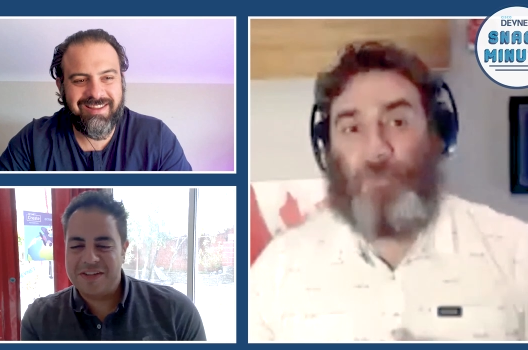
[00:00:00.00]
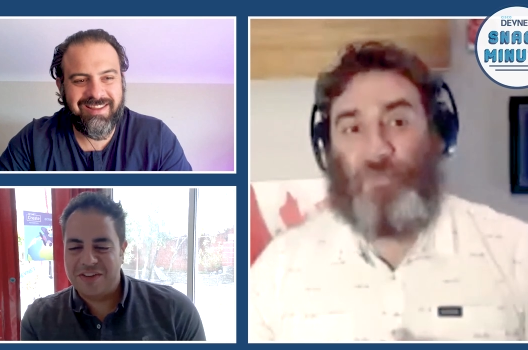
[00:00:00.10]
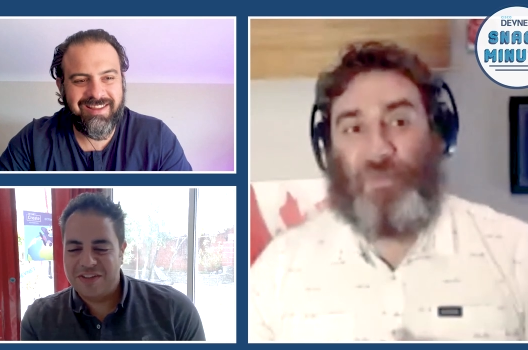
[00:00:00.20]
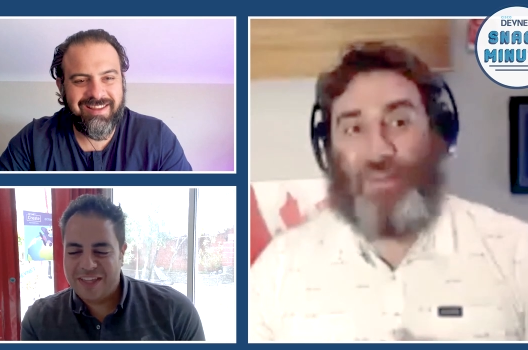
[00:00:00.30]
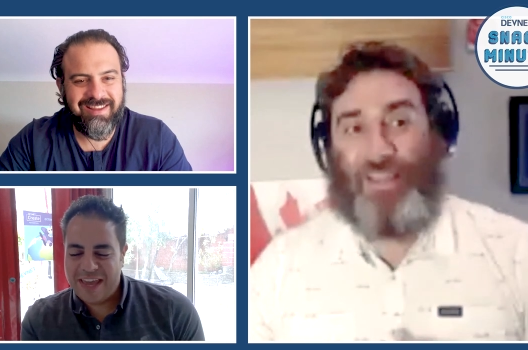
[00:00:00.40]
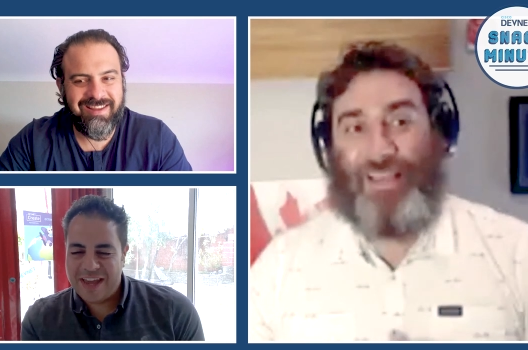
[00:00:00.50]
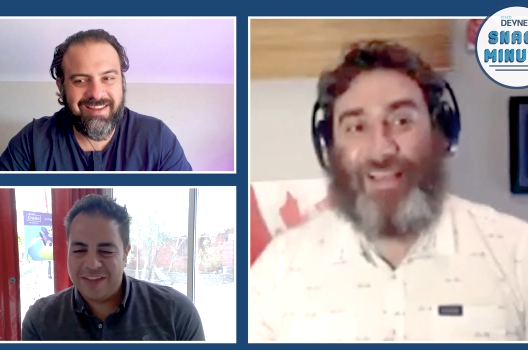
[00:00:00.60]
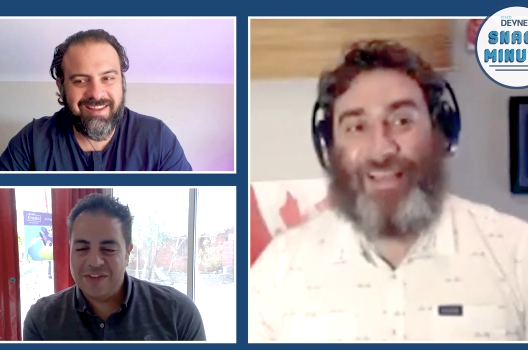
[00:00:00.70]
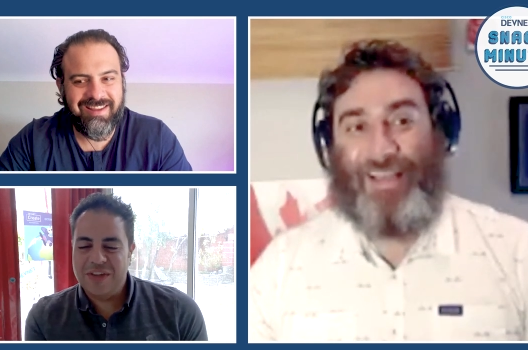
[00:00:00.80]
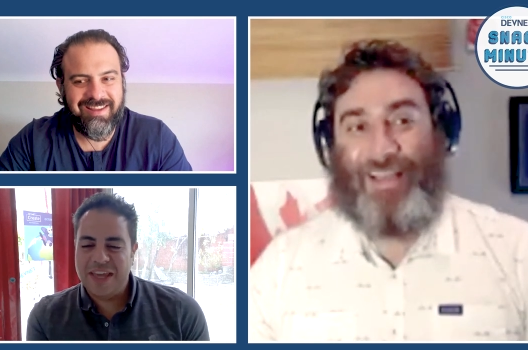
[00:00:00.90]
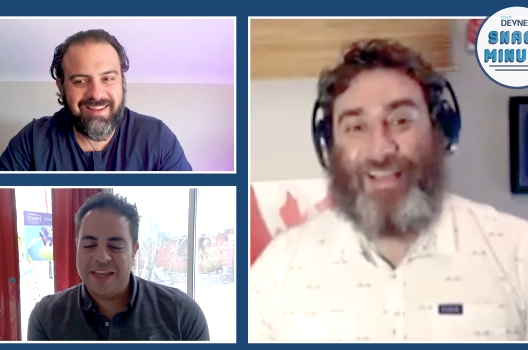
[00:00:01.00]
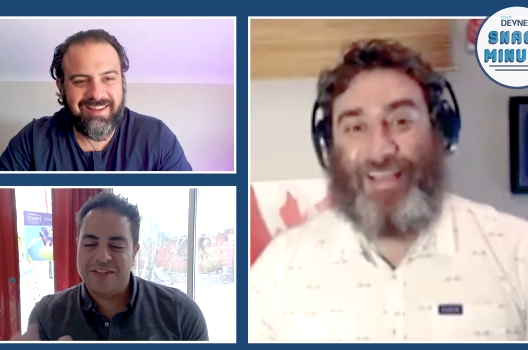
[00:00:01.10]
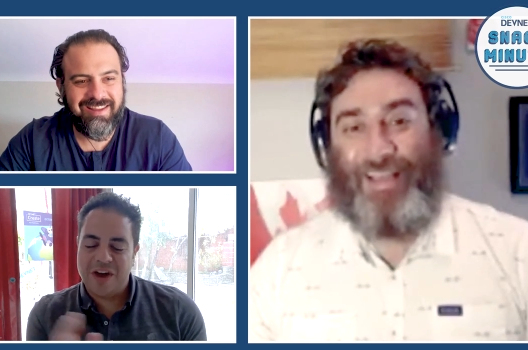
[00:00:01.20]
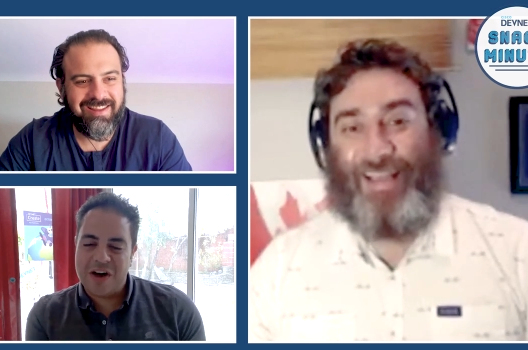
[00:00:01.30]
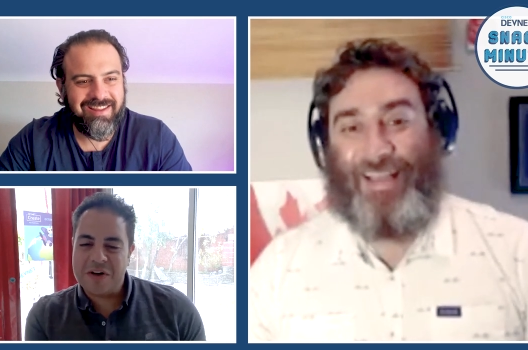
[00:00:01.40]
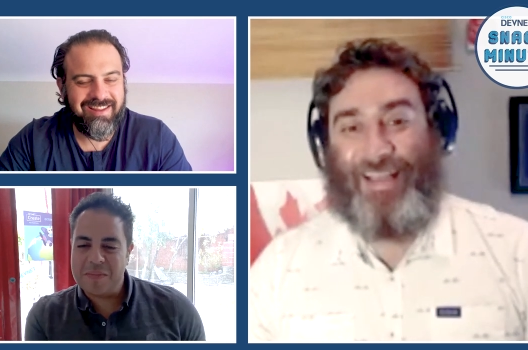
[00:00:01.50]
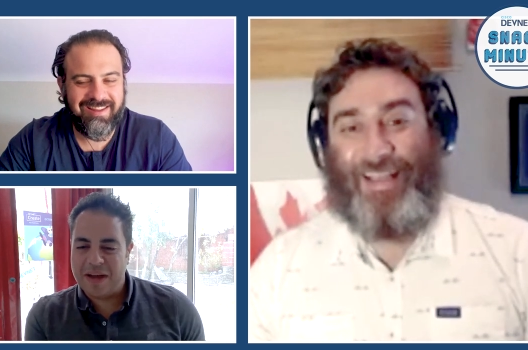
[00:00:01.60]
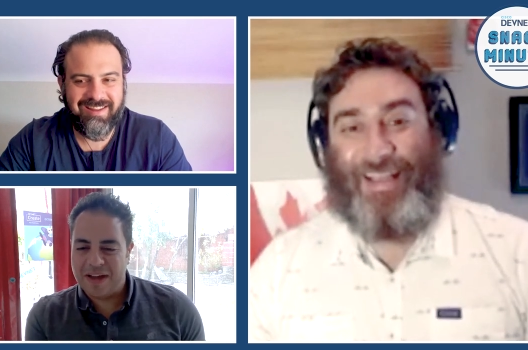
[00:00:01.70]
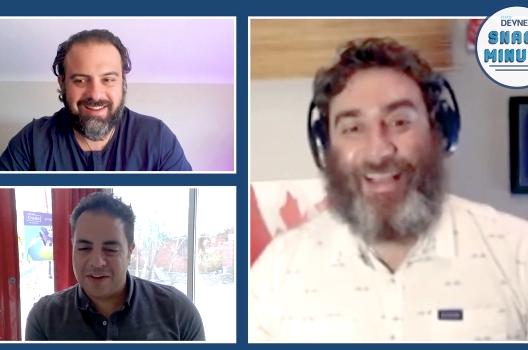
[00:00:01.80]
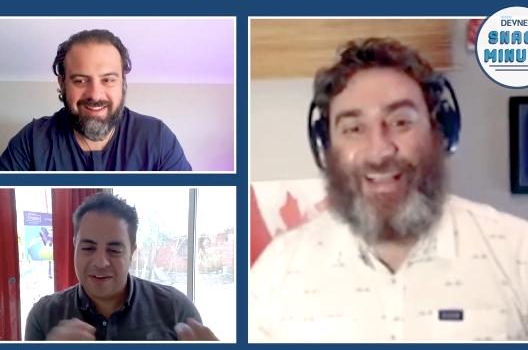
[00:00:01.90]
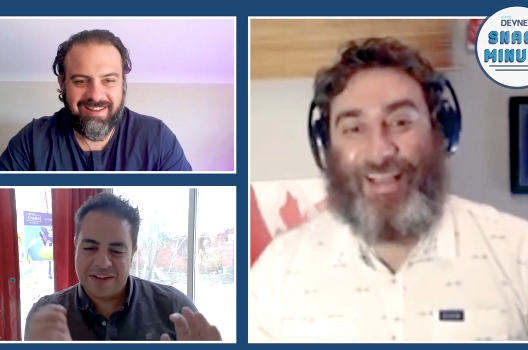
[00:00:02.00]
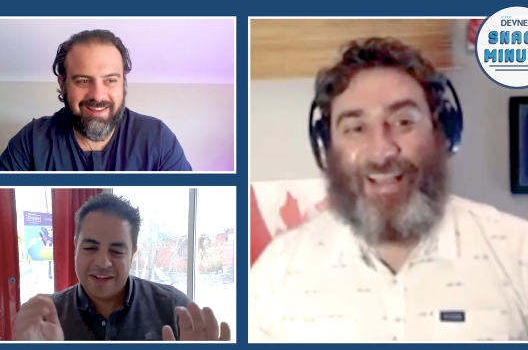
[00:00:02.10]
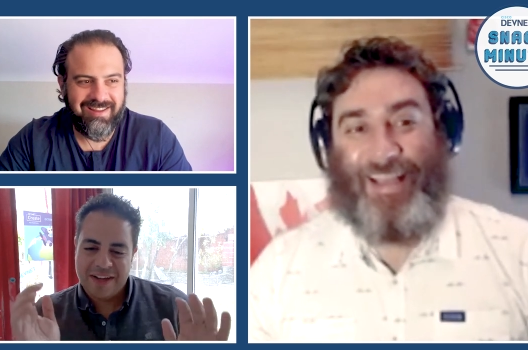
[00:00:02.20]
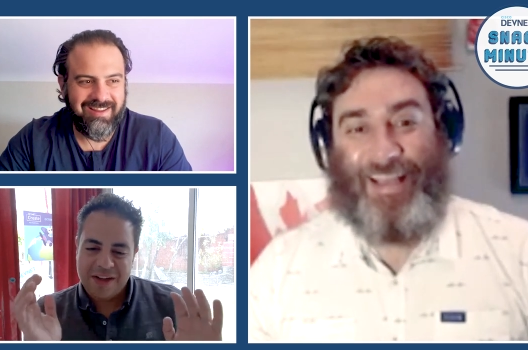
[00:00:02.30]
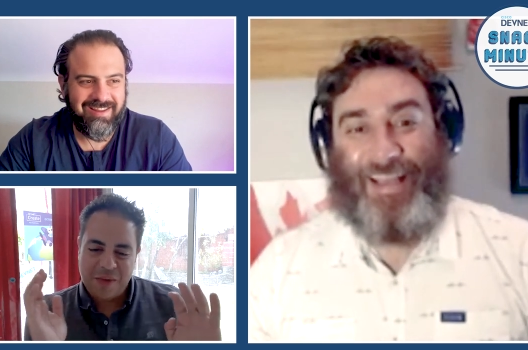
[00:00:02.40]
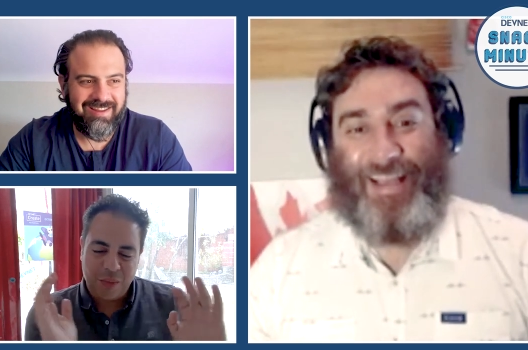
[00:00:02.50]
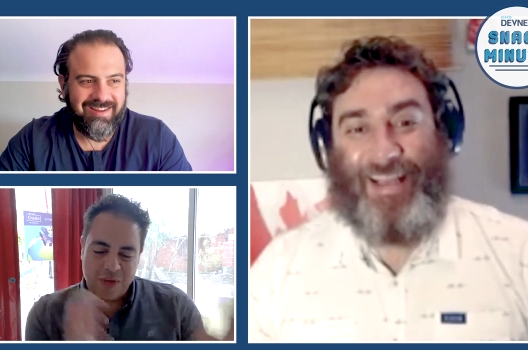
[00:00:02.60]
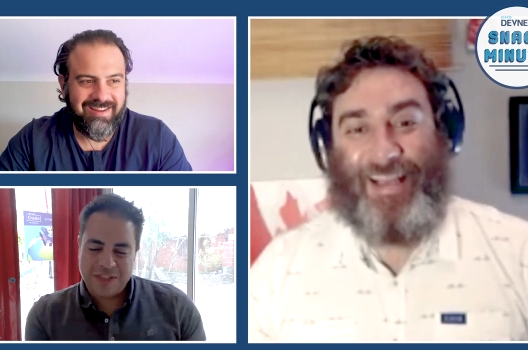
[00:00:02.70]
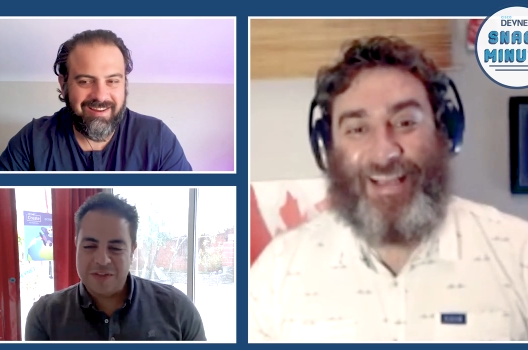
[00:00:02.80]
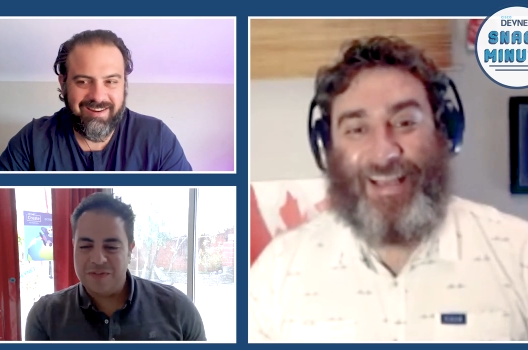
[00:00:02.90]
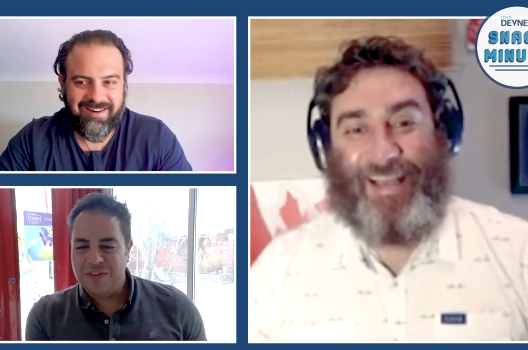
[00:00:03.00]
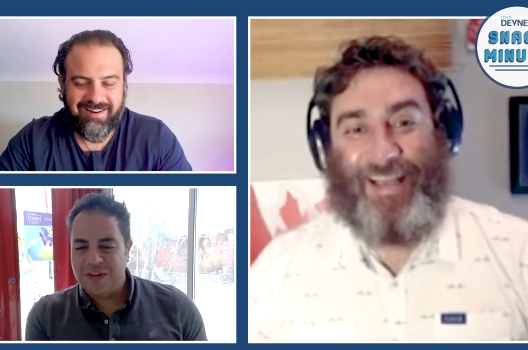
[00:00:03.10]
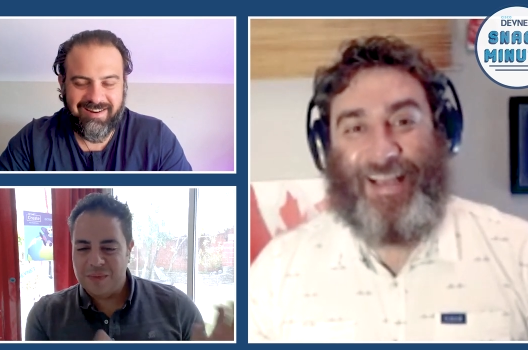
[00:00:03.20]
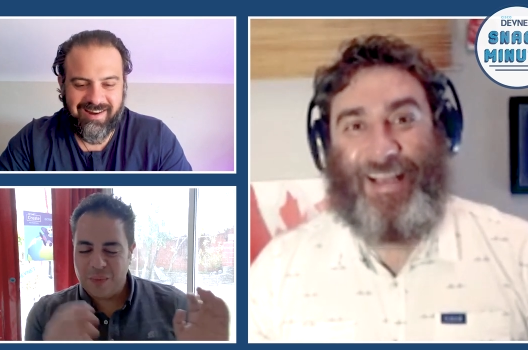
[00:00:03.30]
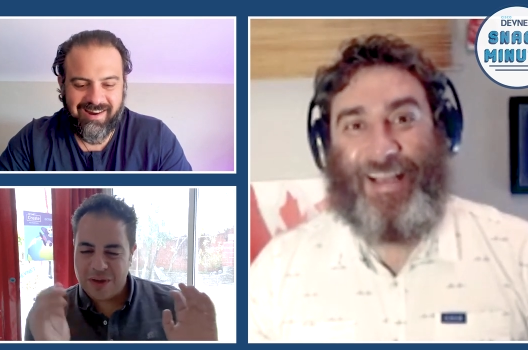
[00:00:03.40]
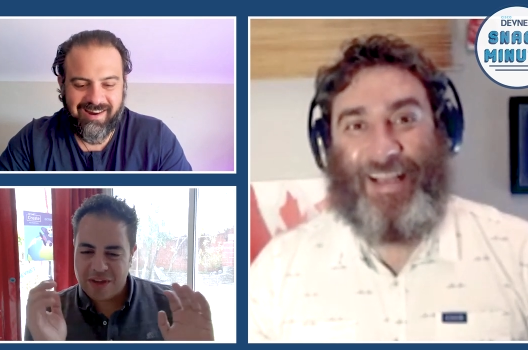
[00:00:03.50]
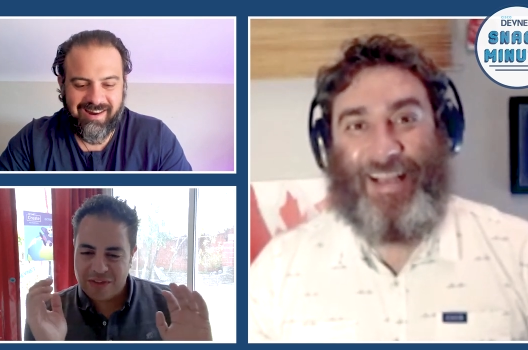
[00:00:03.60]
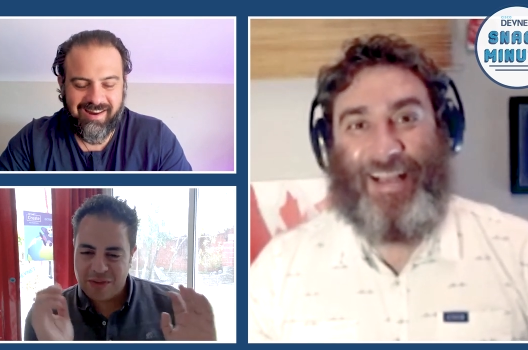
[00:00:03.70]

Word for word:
Speaker 1: You, you can't you can't talk about what you've done with